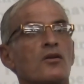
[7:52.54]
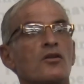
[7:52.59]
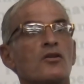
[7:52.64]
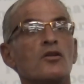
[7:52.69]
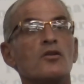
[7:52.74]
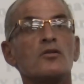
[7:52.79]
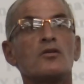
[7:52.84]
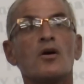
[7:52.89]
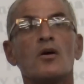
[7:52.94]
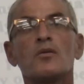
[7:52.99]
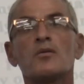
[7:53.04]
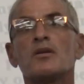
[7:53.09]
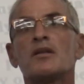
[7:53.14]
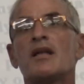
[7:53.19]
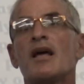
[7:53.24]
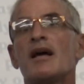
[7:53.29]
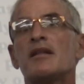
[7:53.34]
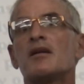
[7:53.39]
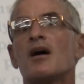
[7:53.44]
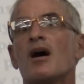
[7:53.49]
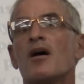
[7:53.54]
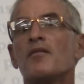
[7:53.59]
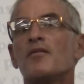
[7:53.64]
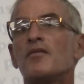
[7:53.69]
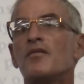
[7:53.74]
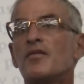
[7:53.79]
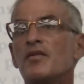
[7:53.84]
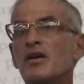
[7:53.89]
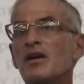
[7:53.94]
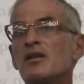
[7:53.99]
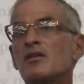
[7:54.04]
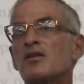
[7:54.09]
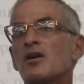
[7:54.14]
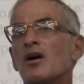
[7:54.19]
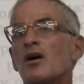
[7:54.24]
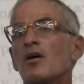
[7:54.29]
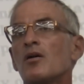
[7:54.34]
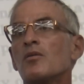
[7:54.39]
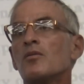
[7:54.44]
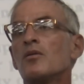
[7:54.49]
You don't get a
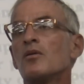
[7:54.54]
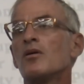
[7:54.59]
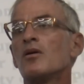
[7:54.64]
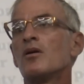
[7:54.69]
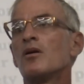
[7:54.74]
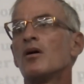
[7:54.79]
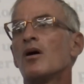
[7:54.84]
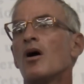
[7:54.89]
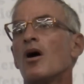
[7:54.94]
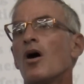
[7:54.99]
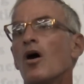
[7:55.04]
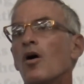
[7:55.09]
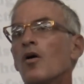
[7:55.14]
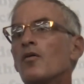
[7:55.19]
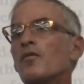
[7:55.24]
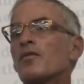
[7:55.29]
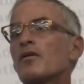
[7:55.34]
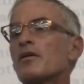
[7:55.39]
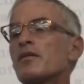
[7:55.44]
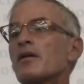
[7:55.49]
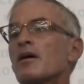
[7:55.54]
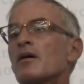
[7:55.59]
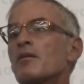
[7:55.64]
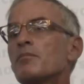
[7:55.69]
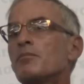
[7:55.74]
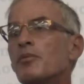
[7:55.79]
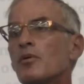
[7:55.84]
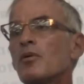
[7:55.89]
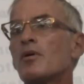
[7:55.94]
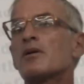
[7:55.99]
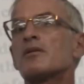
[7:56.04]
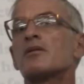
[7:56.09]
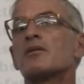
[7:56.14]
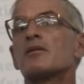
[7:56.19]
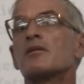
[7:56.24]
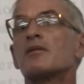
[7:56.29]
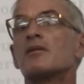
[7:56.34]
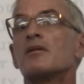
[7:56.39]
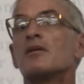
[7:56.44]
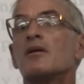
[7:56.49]
veto over their
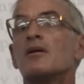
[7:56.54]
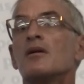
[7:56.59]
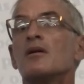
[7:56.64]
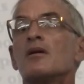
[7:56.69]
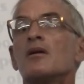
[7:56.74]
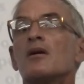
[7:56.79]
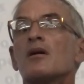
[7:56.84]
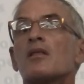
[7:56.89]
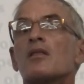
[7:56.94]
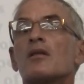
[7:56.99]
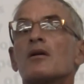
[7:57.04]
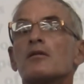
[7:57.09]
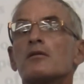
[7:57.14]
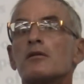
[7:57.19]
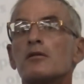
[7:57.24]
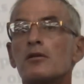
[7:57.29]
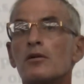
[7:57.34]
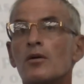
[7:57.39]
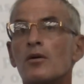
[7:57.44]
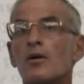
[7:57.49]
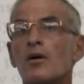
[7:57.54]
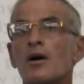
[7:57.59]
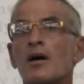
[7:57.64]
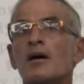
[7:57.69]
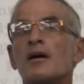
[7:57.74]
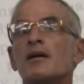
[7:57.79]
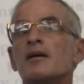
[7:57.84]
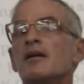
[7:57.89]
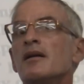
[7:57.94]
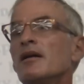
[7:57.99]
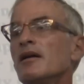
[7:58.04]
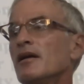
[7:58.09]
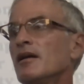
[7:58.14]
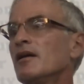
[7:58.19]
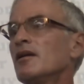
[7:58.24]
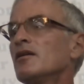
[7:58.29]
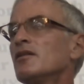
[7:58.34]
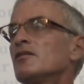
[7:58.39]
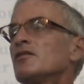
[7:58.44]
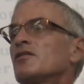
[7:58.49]
border. The law
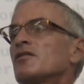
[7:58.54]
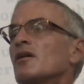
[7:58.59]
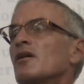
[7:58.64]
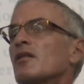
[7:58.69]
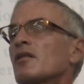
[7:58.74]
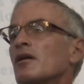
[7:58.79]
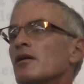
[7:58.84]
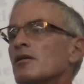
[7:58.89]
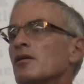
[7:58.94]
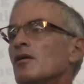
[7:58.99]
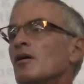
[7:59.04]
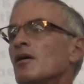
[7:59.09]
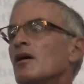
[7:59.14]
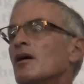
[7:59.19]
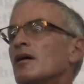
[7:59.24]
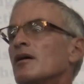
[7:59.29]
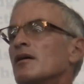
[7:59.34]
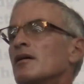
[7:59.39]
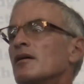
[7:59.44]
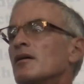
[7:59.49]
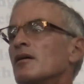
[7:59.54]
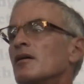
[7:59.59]
is the law.